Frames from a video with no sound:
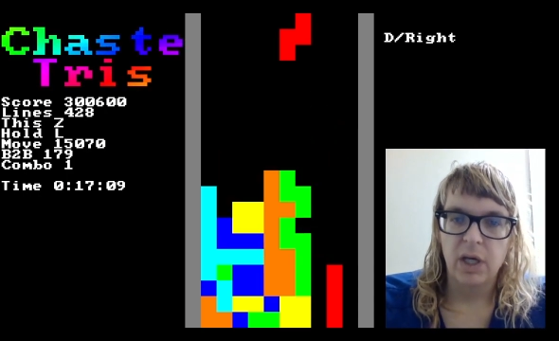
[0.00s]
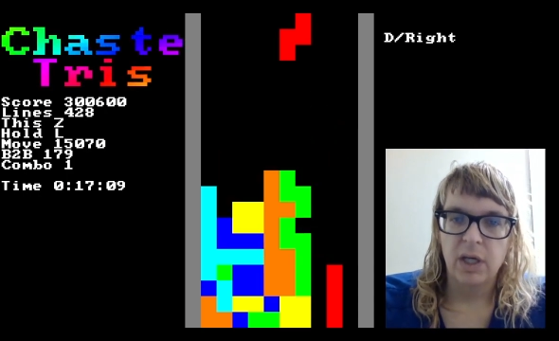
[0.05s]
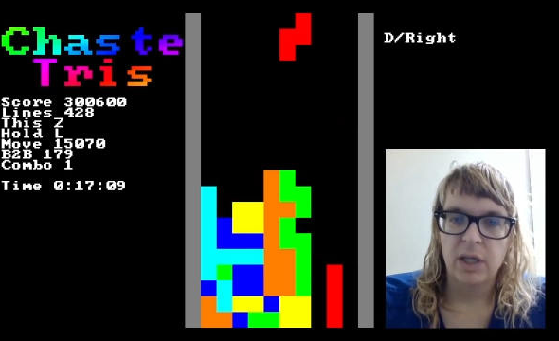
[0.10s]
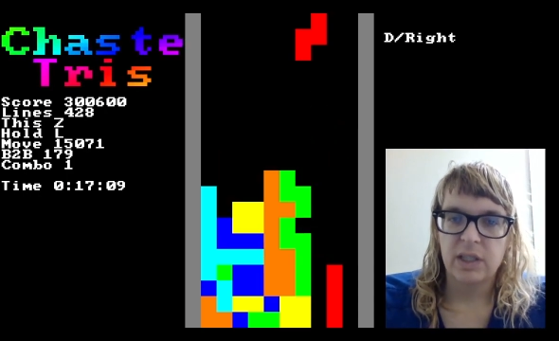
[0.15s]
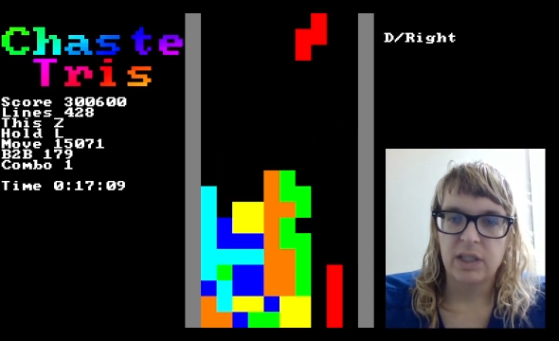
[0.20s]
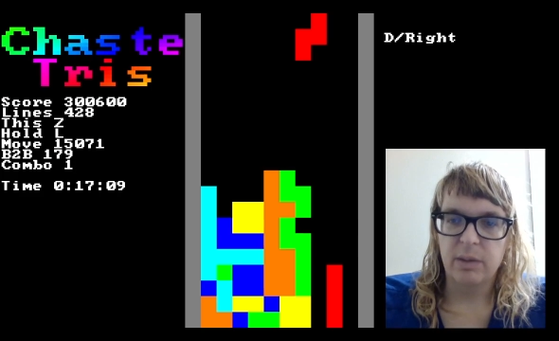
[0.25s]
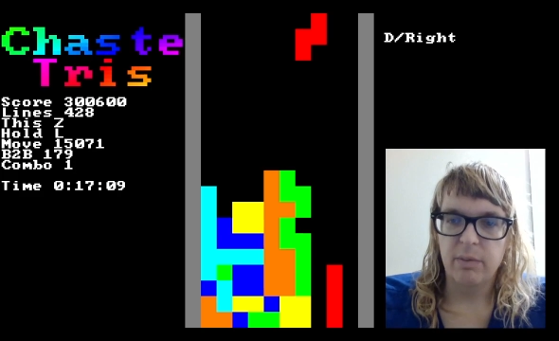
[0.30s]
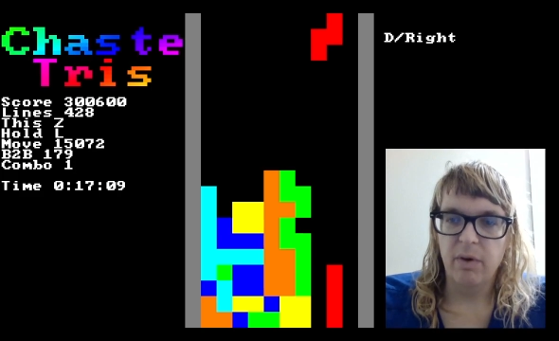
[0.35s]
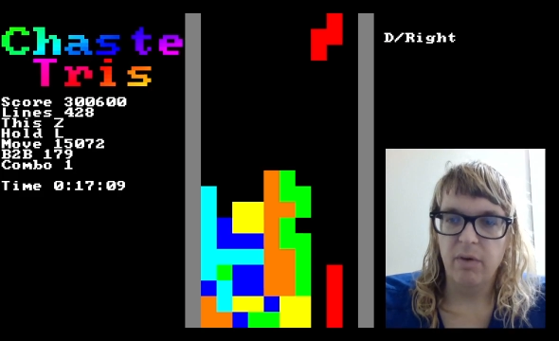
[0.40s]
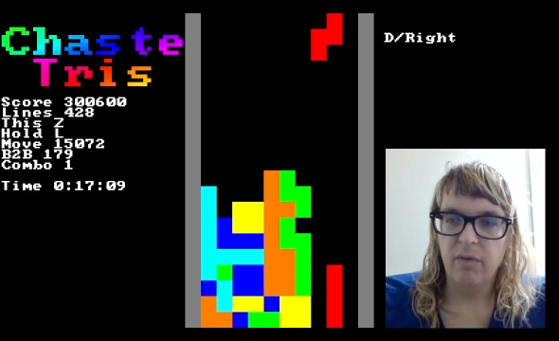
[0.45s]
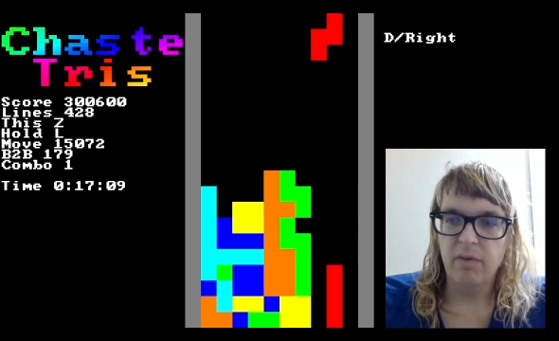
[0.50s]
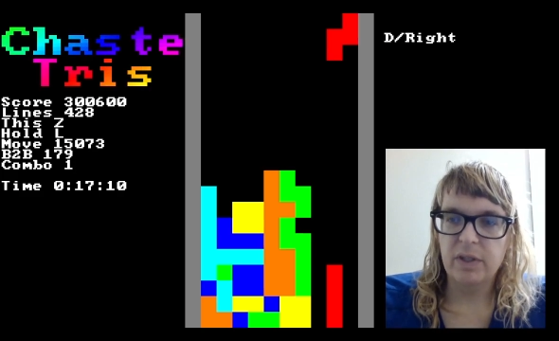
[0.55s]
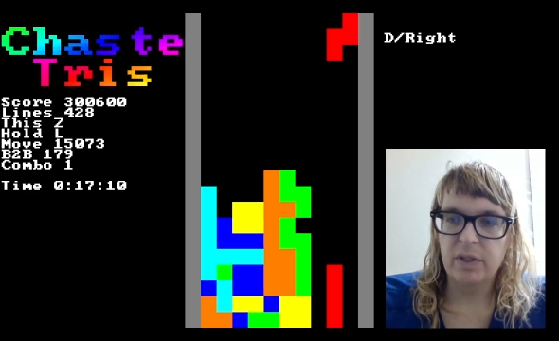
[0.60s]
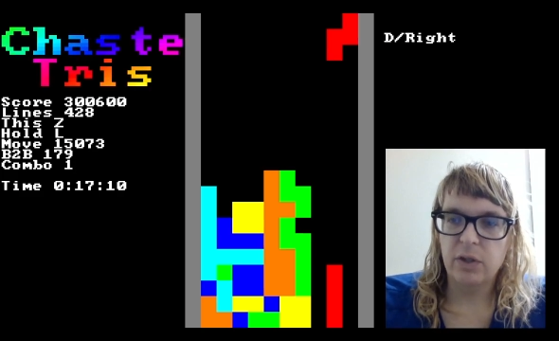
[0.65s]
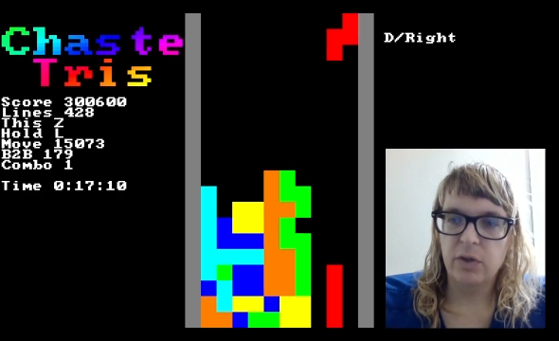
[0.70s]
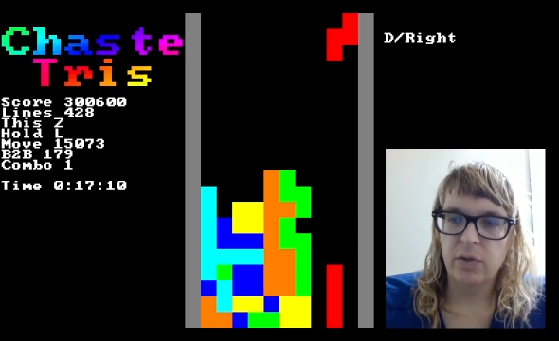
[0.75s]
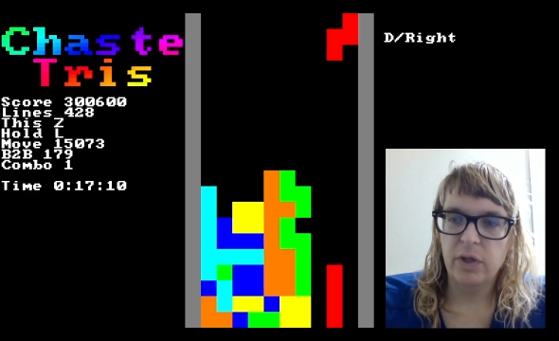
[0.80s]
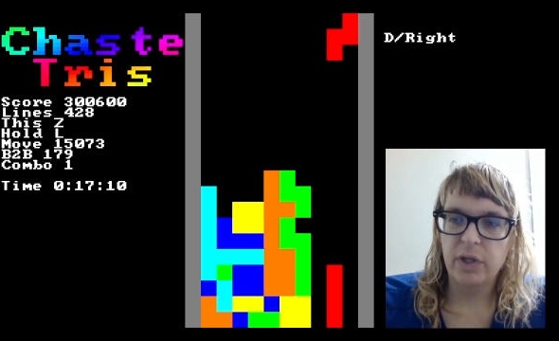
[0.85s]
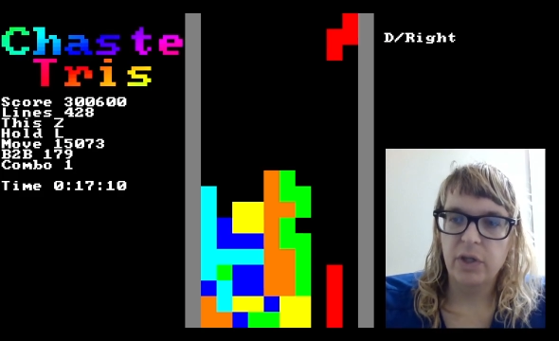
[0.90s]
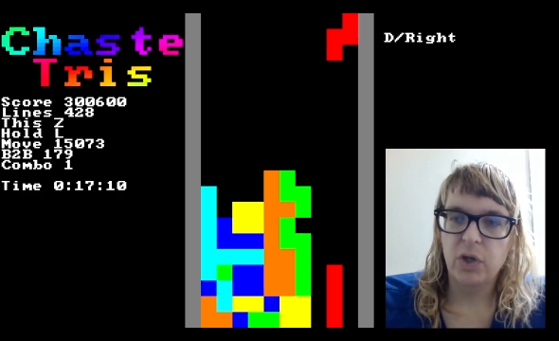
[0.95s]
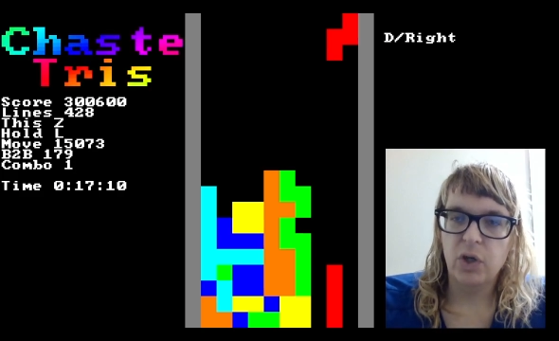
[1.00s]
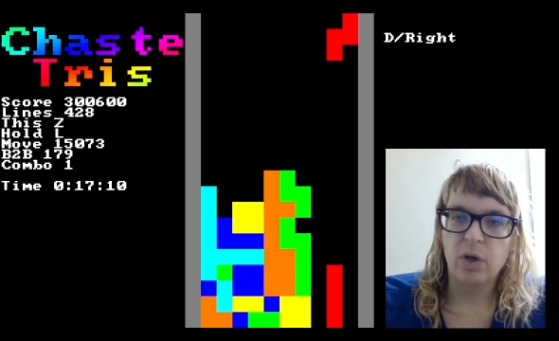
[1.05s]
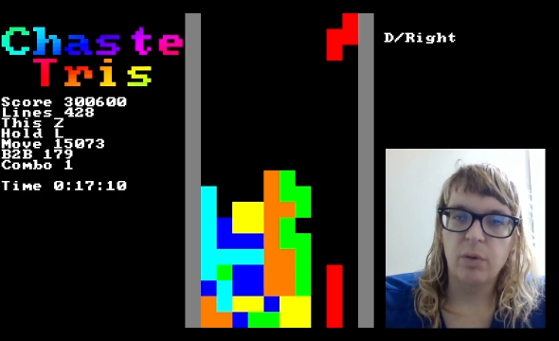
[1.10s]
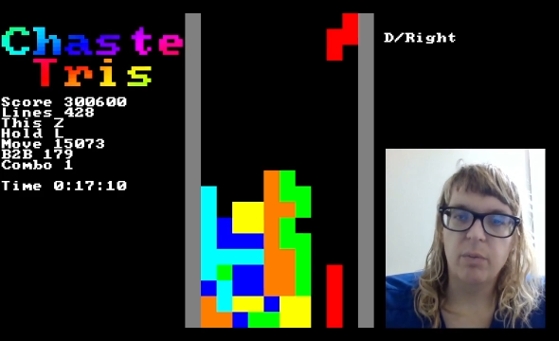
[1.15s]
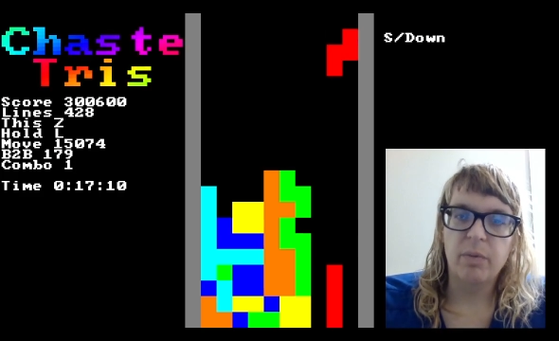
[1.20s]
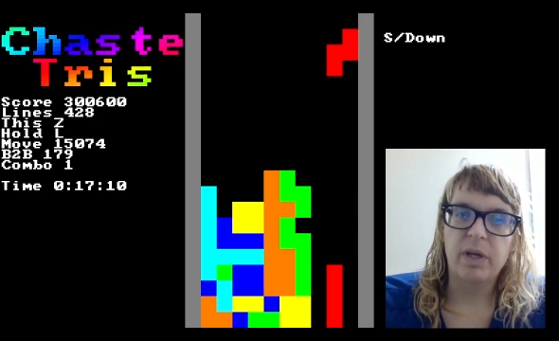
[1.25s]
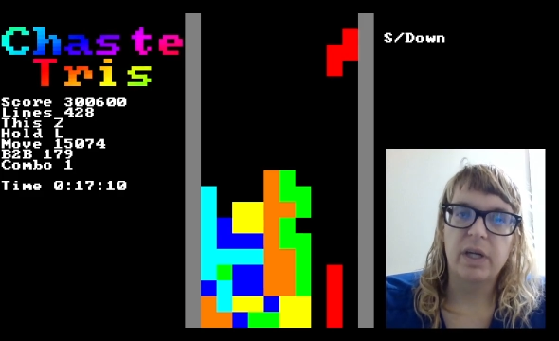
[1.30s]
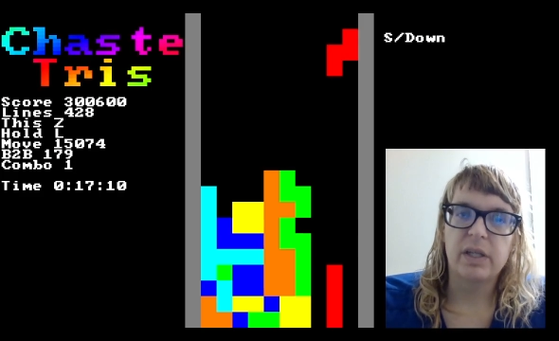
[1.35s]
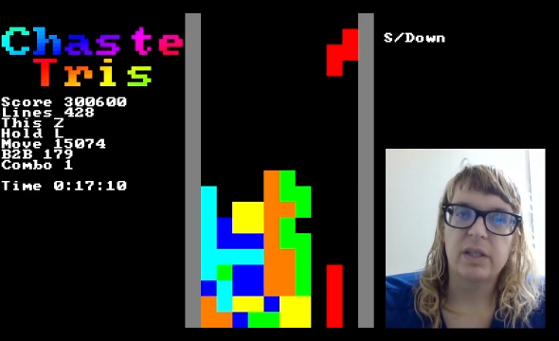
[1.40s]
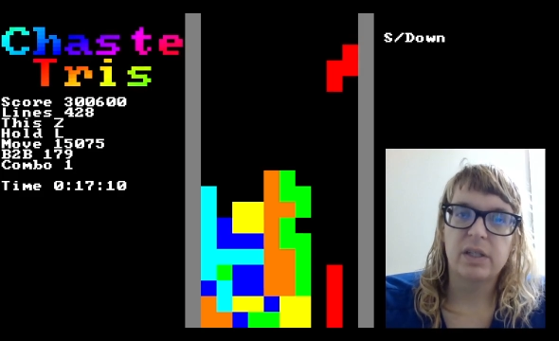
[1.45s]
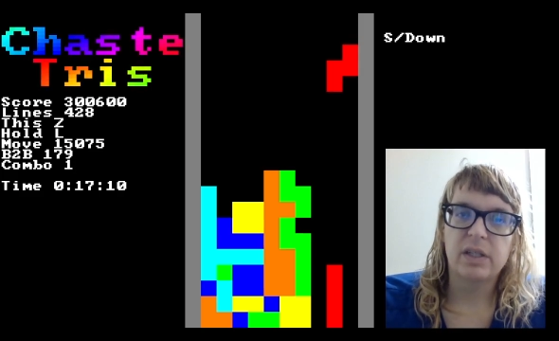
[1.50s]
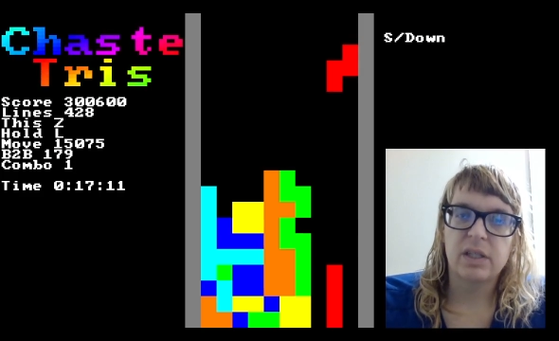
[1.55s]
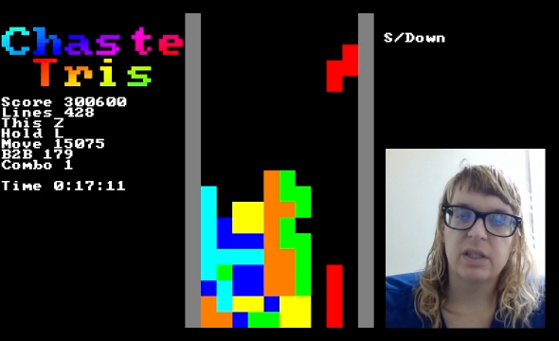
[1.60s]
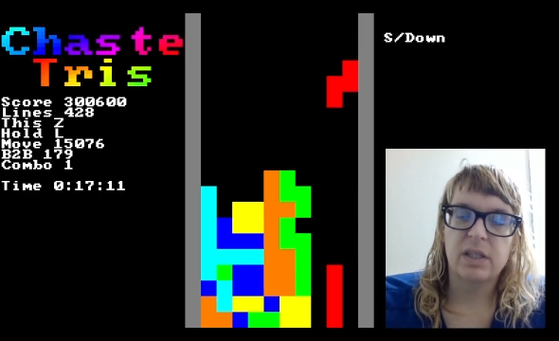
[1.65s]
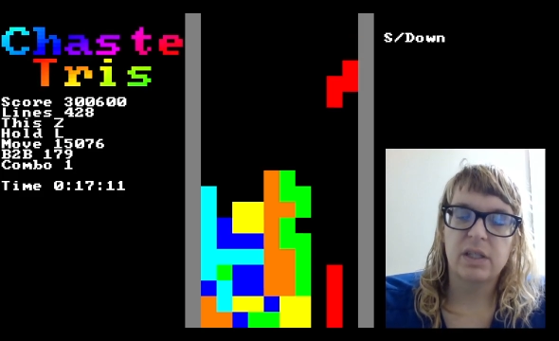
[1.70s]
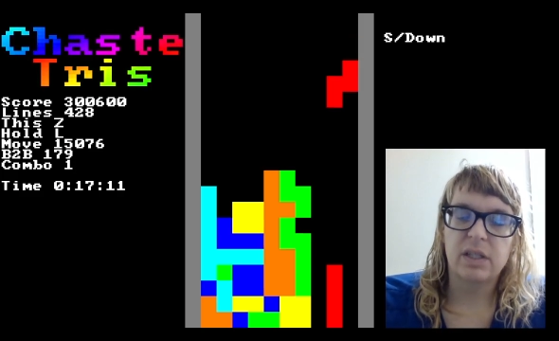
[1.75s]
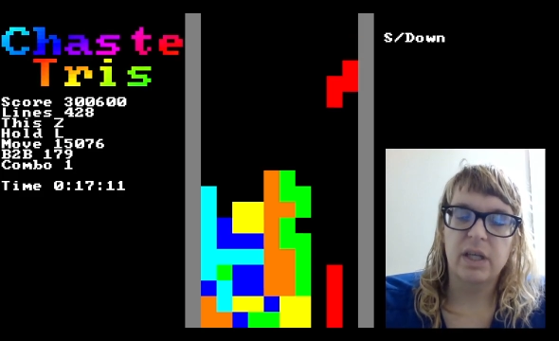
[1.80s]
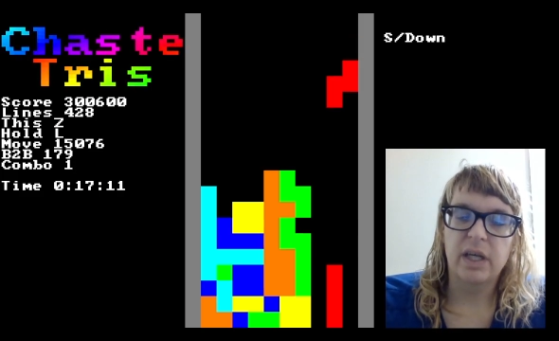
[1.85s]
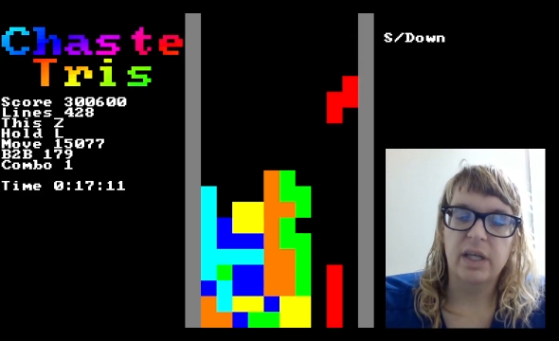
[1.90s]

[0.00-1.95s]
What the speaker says: Some of us are determinists,